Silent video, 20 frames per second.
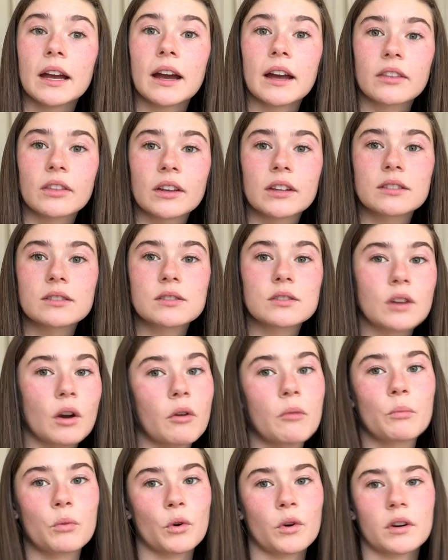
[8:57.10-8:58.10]
I think it's
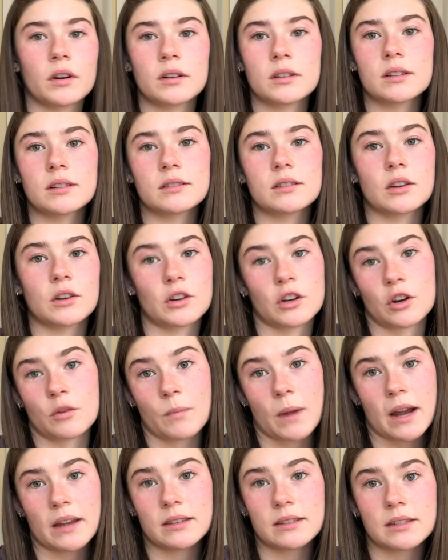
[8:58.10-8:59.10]
so important to turn your
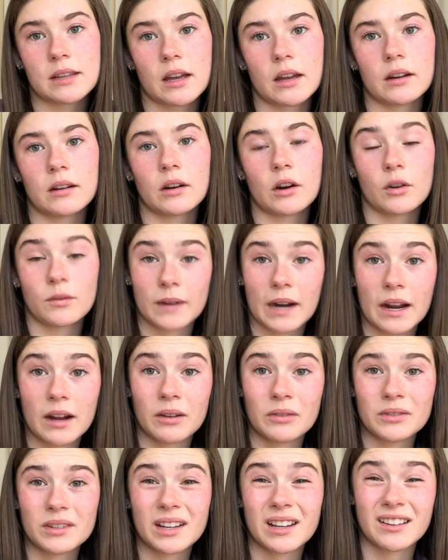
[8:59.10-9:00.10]
mindset
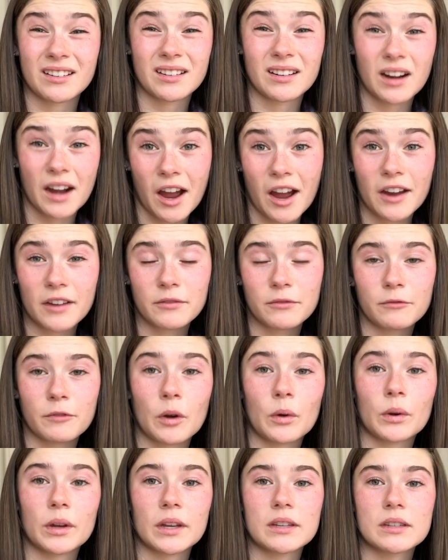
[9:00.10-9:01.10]
around and not
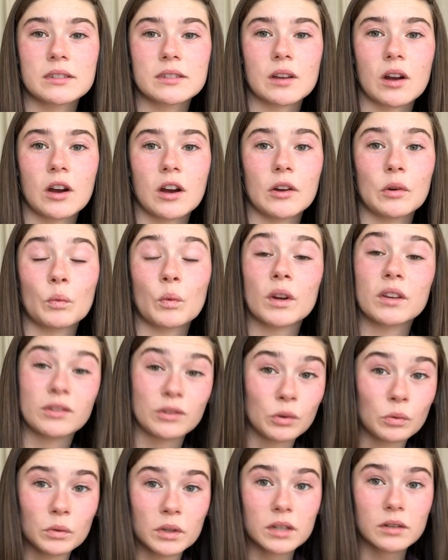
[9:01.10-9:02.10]
focus on what
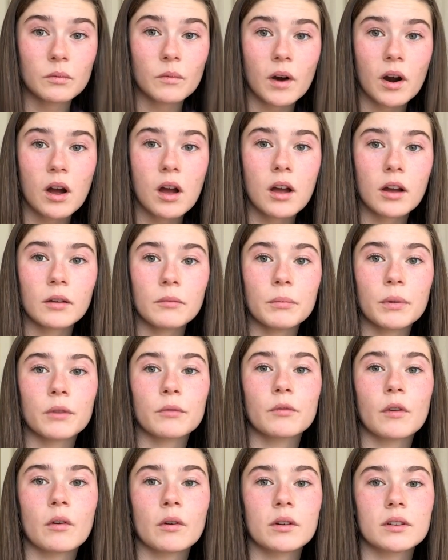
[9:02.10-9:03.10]
you did wrong, but
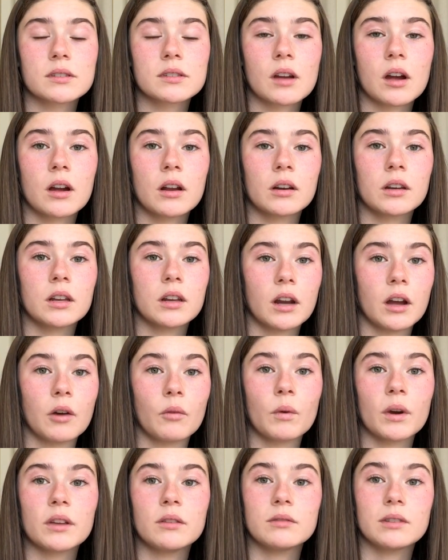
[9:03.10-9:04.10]
focus on, you know,
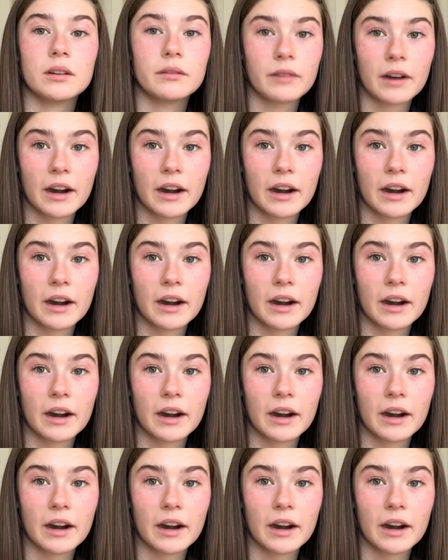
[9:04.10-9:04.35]
what you did